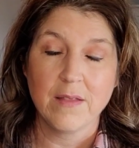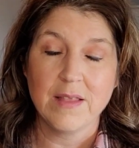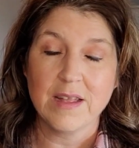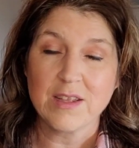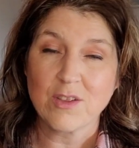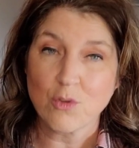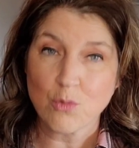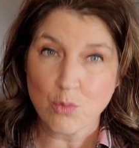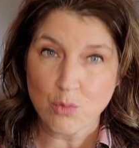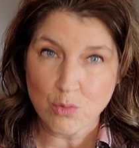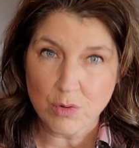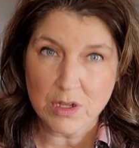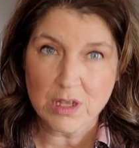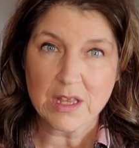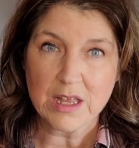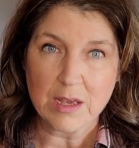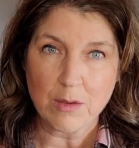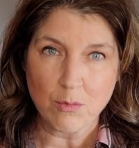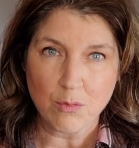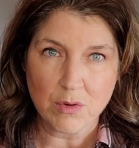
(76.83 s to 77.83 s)
That's
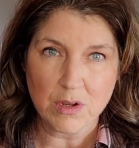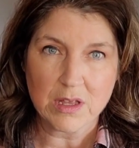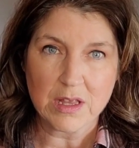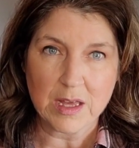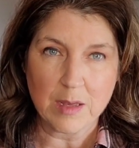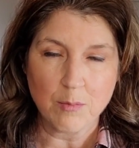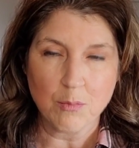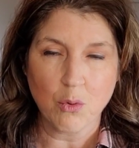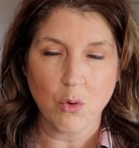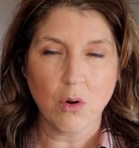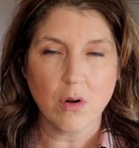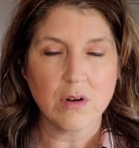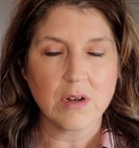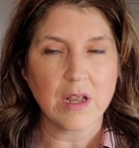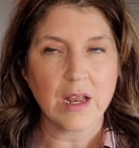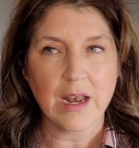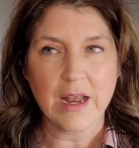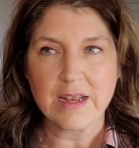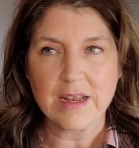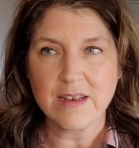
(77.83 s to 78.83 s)
really, really important,
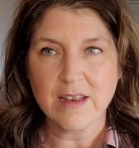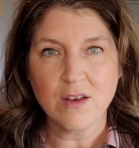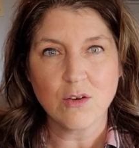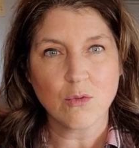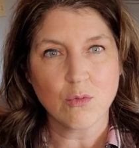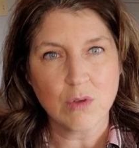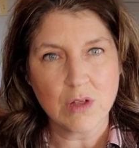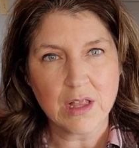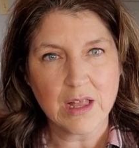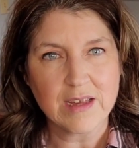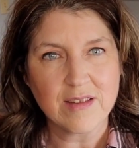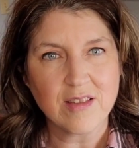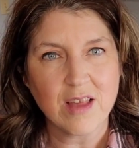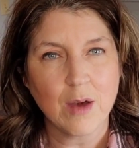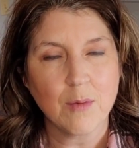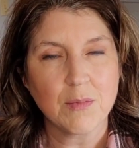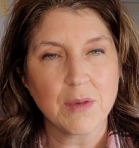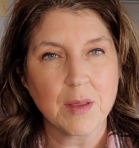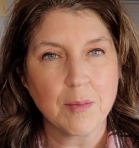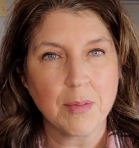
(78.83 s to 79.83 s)
and I didn't realize
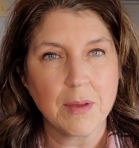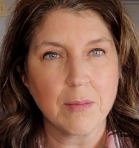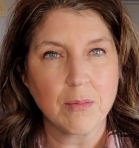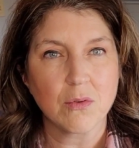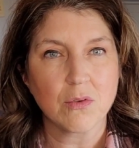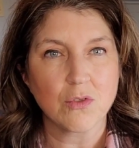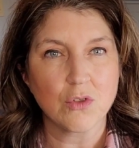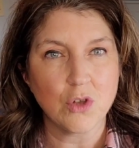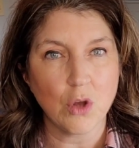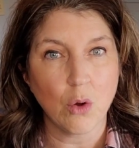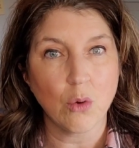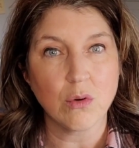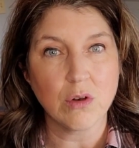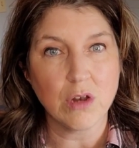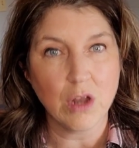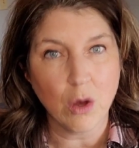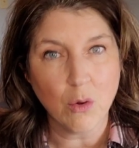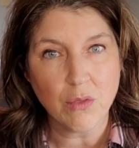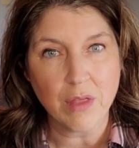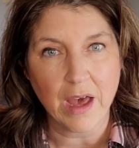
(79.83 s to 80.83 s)
how many people don't
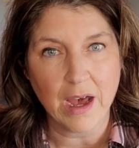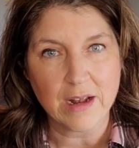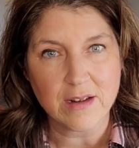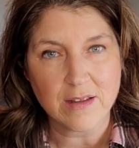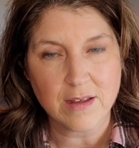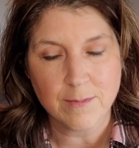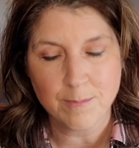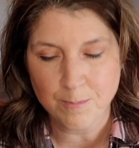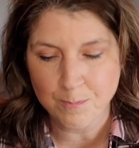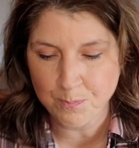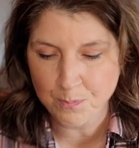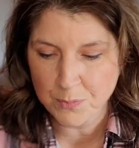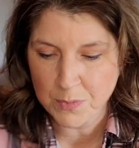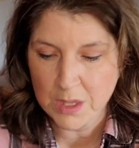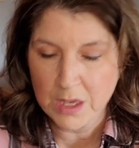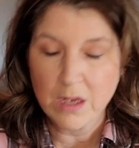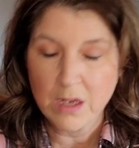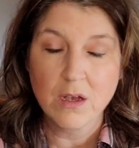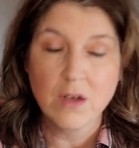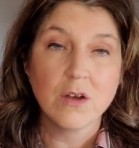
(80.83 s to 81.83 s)
know that.
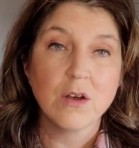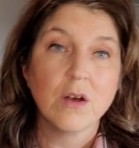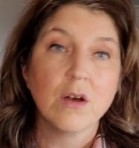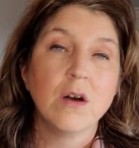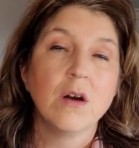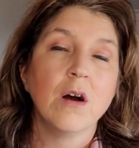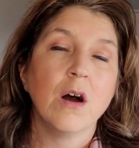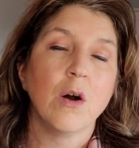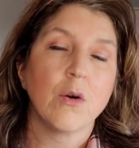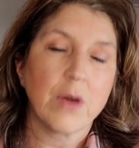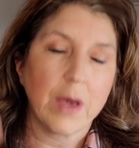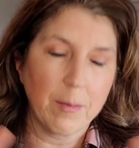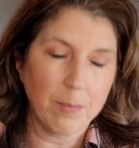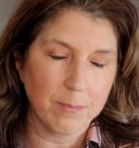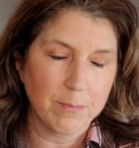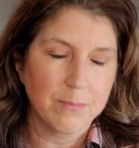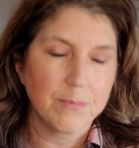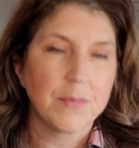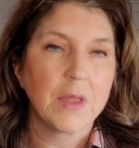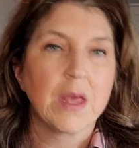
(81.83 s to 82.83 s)
Okay,
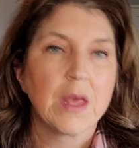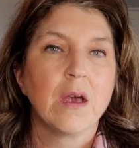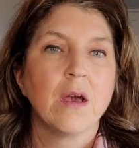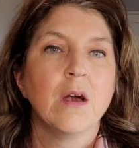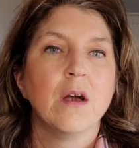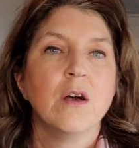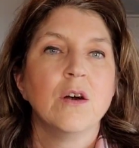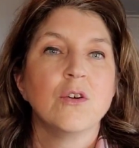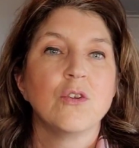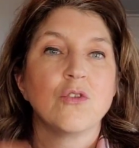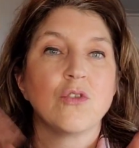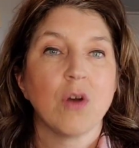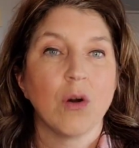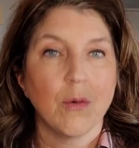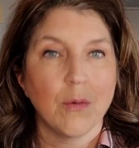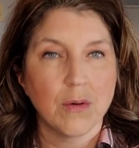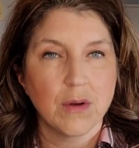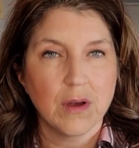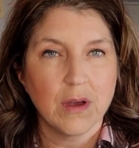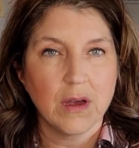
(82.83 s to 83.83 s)
so
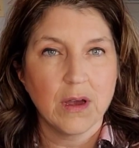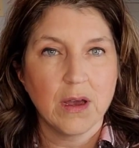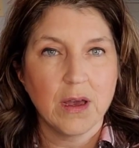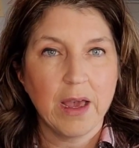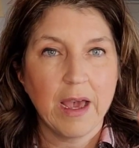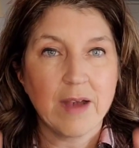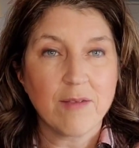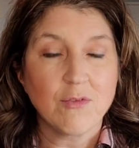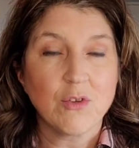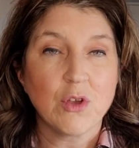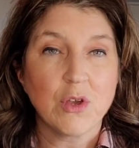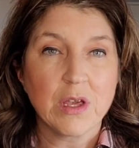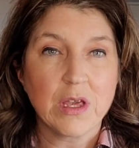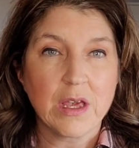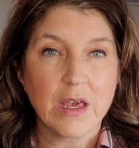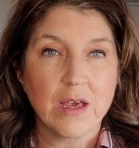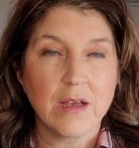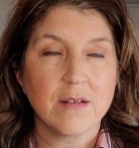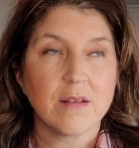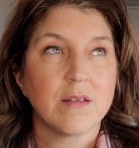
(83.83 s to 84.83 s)
after you
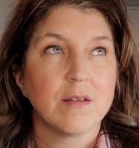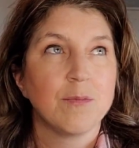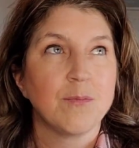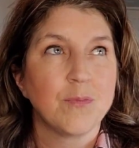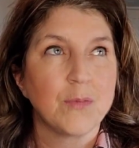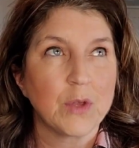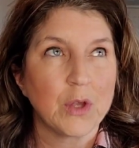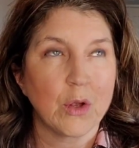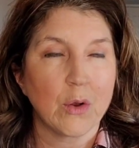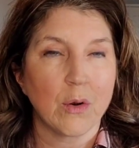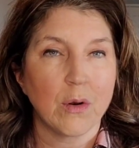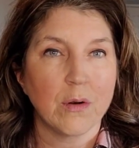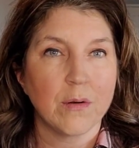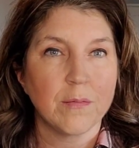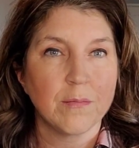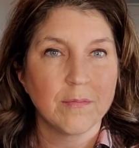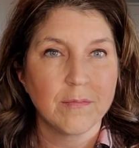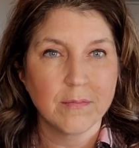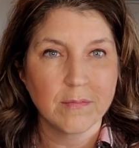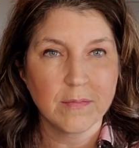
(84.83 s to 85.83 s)
get your
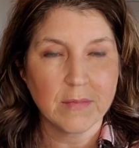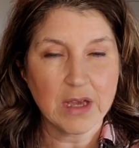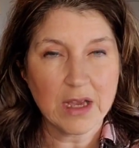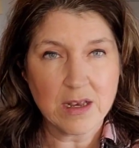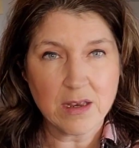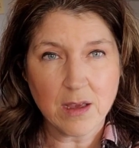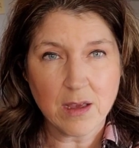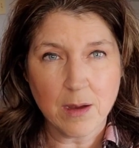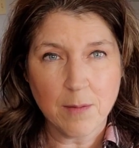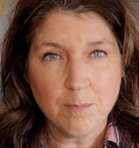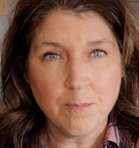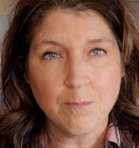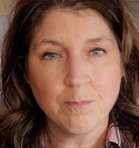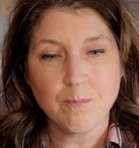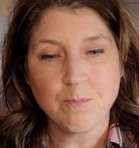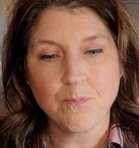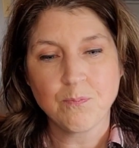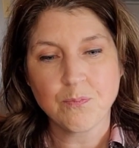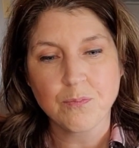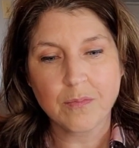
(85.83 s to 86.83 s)
income
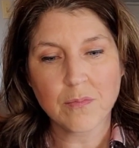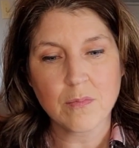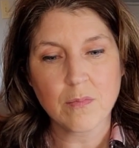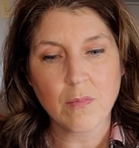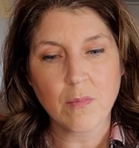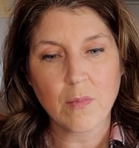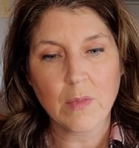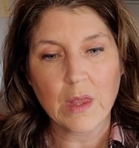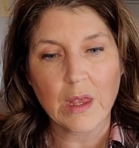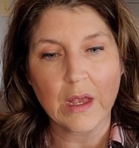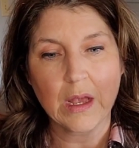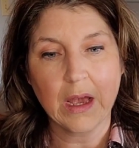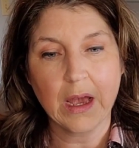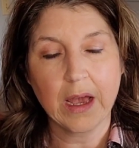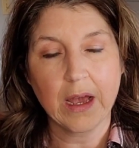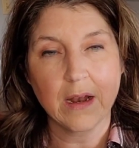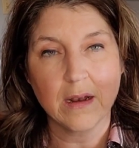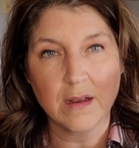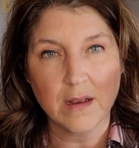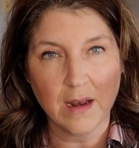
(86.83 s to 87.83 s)

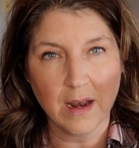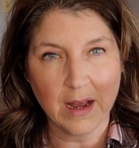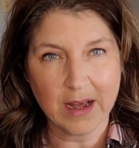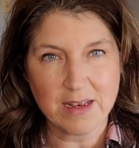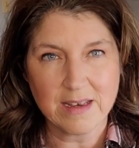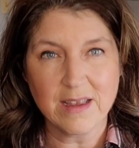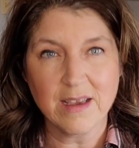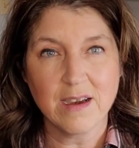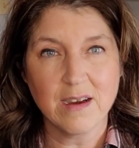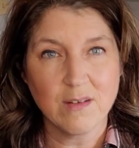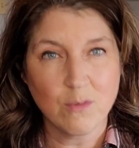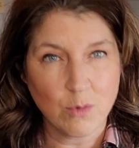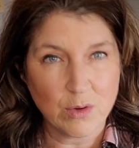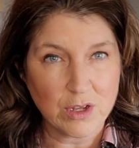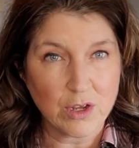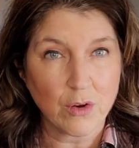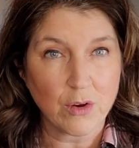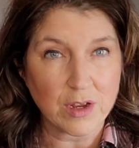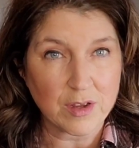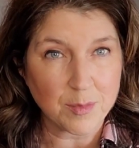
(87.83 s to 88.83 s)
and an idea of
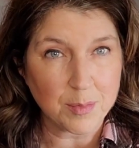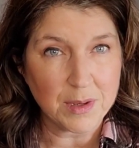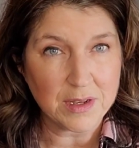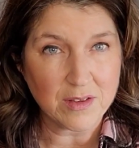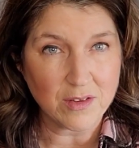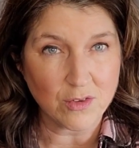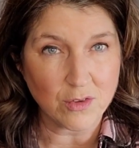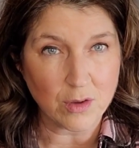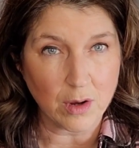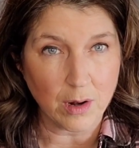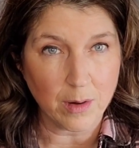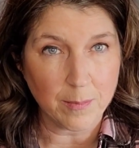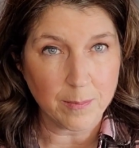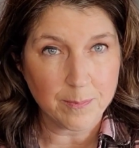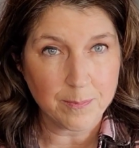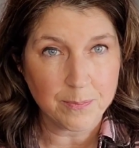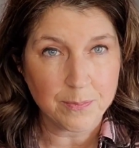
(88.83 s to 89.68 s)
what your expenses are,